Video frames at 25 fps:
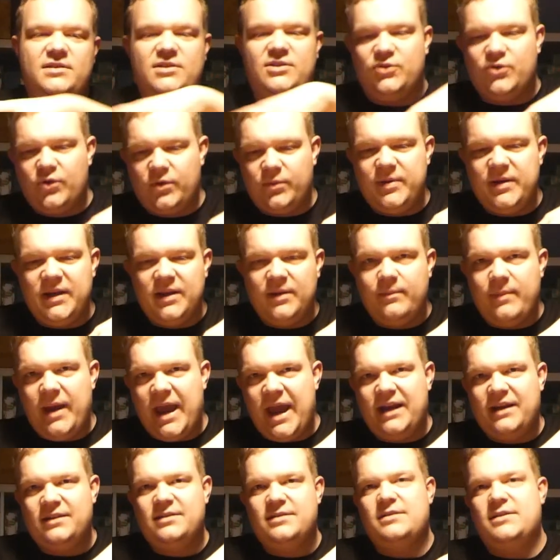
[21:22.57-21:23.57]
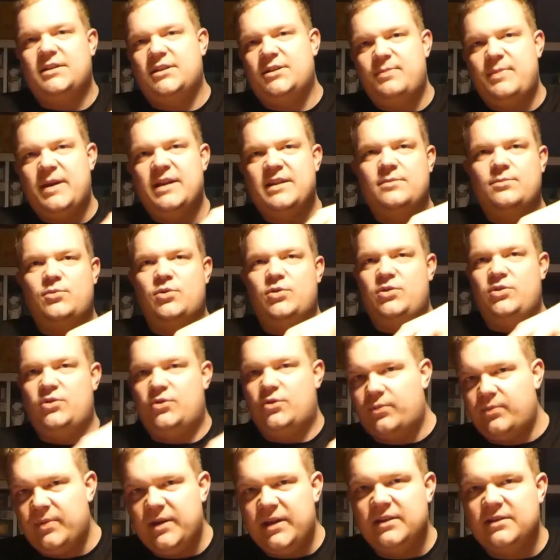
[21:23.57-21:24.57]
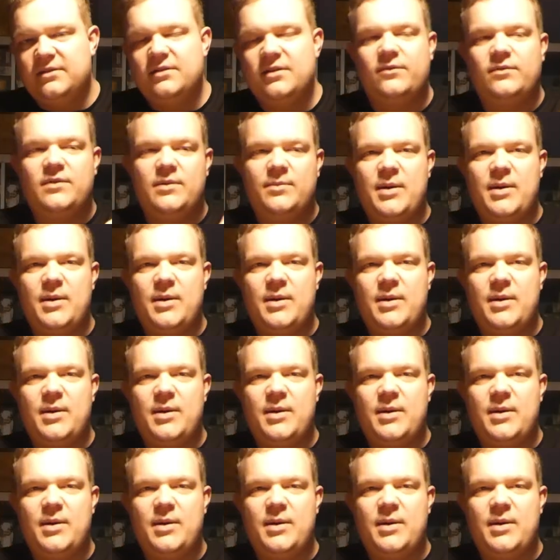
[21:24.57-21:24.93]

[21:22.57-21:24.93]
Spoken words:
The European packs expands upon the European stuff.